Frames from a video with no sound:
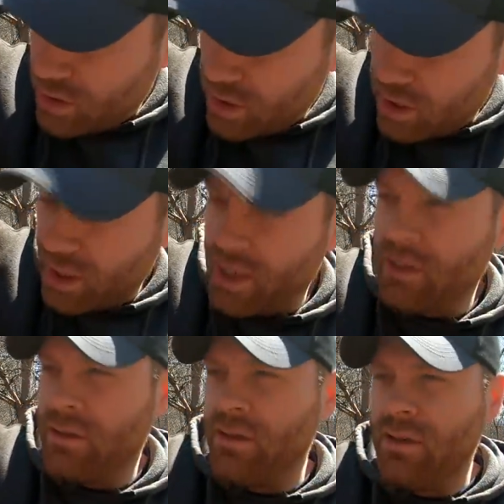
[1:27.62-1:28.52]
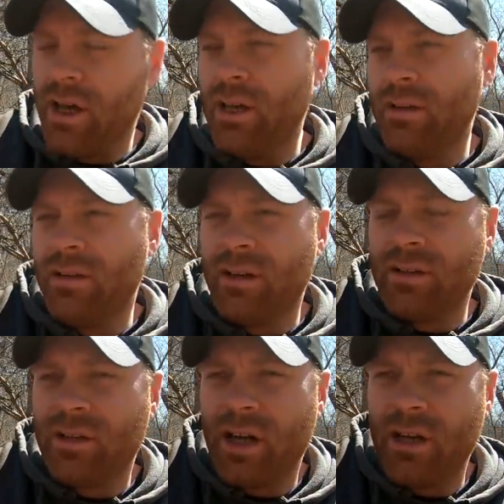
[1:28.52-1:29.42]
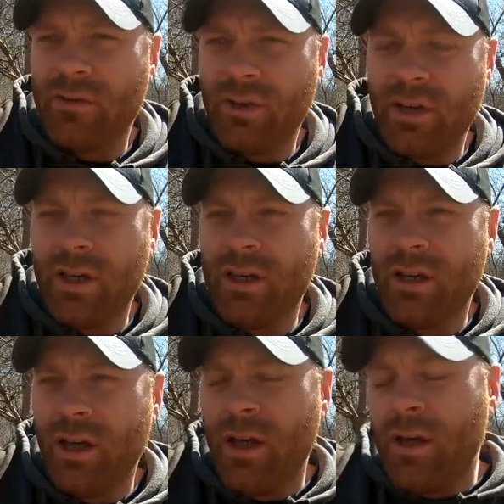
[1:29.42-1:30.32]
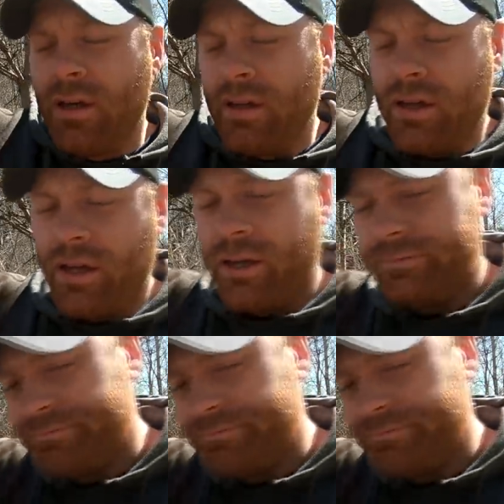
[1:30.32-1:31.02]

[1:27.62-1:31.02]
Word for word: Uh, I had I had done kind of a um,